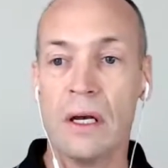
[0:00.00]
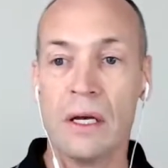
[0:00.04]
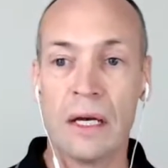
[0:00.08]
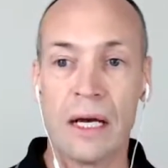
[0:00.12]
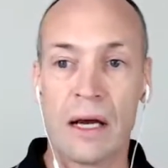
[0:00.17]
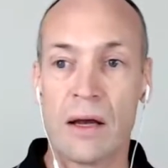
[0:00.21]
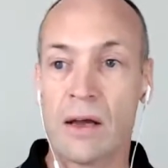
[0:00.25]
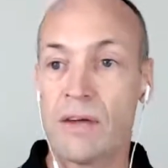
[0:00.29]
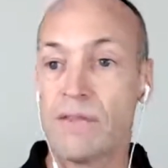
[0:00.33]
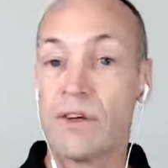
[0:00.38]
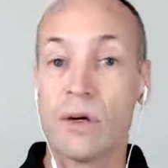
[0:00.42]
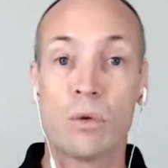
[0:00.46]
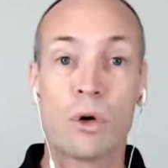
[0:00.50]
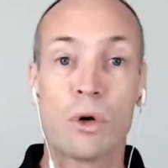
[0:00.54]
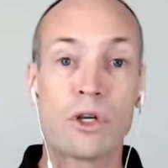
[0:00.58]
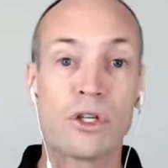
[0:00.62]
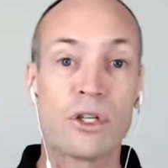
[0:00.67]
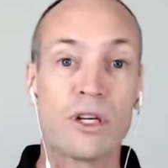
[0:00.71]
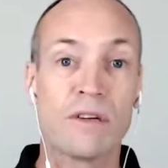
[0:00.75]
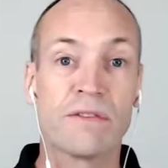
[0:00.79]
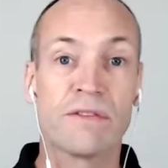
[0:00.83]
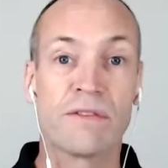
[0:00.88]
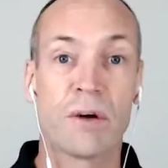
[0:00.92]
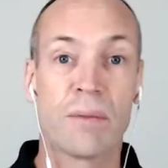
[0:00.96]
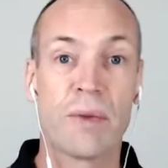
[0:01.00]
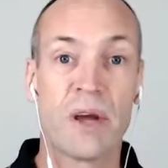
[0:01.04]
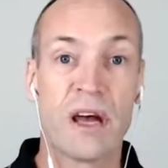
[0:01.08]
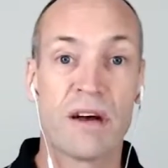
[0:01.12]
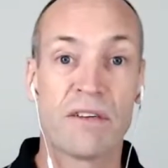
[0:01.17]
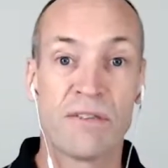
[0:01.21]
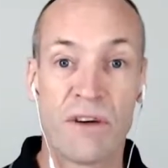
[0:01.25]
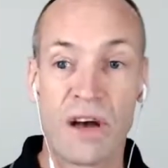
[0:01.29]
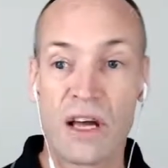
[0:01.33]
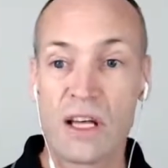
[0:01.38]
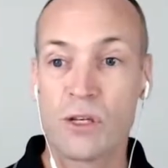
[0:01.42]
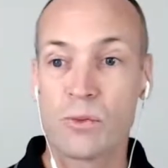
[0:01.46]
If you're watching from our
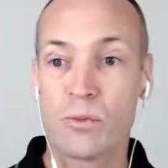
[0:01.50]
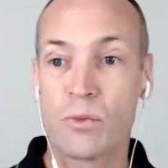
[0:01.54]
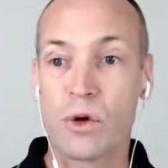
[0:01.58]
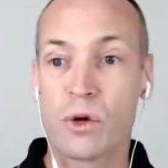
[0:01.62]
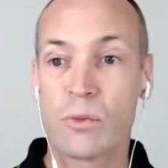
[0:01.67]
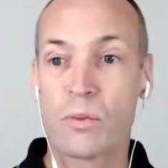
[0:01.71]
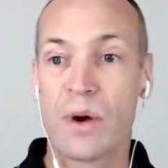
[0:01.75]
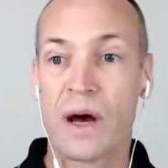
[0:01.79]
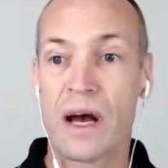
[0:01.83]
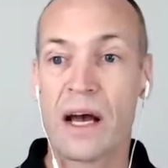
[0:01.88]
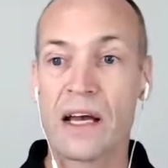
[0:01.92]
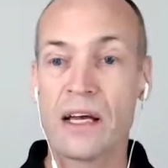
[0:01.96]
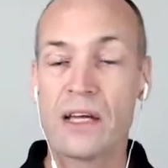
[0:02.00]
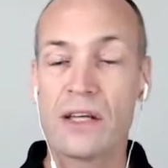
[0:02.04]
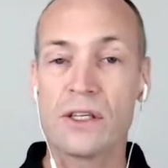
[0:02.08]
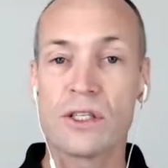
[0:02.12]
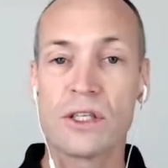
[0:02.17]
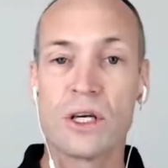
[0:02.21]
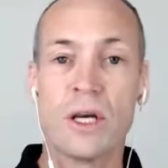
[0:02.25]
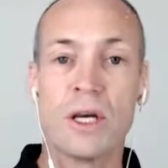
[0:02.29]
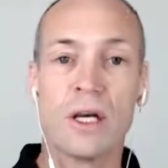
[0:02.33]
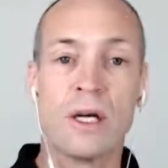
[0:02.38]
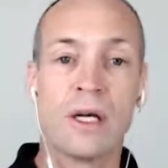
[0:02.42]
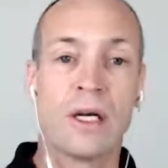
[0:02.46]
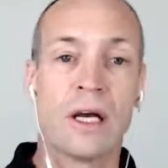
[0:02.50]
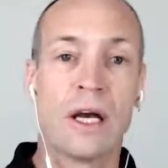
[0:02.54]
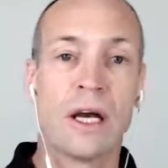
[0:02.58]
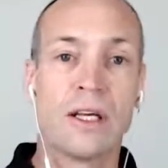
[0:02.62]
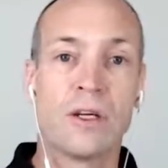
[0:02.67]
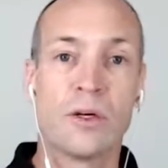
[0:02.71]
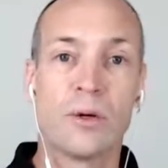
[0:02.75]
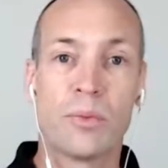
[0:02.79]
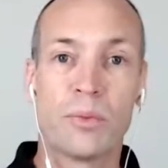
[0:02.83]
Facebook page, you'll